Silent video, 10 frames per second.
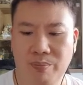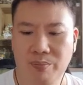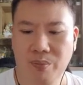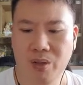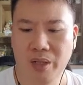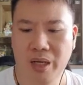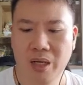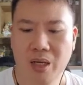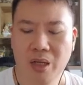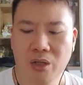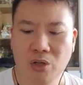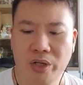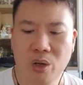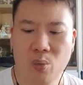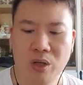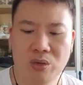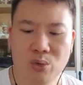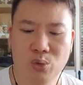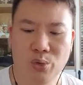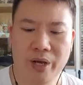Okay. So you can work
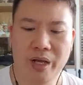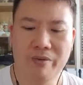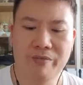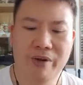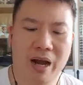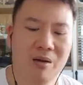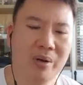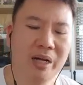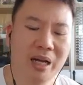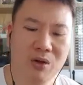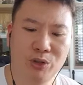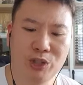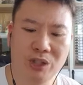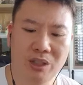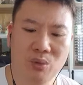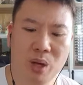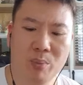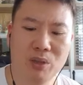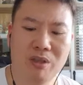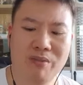to create an environment and culture where
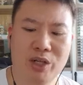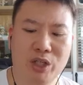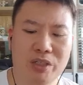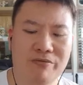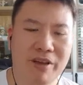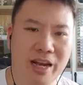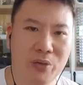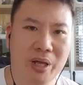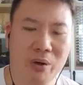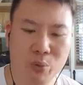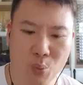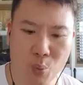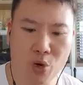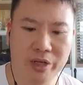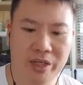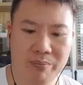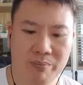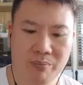motivation is valued and rewarded.